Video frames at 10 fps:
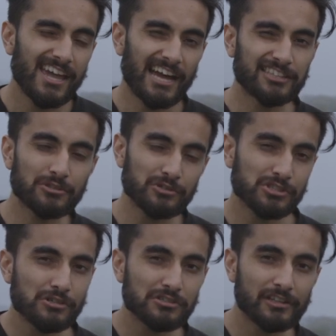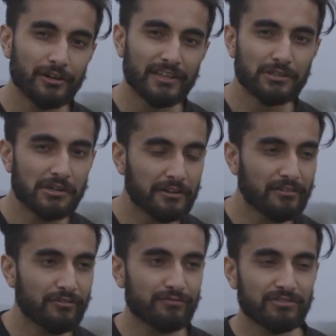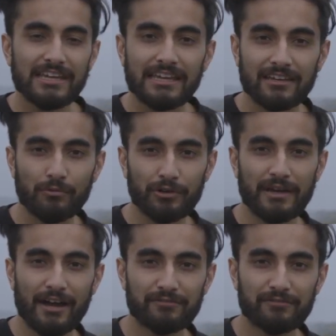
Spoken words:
and it's not too slow that you kind of think what you have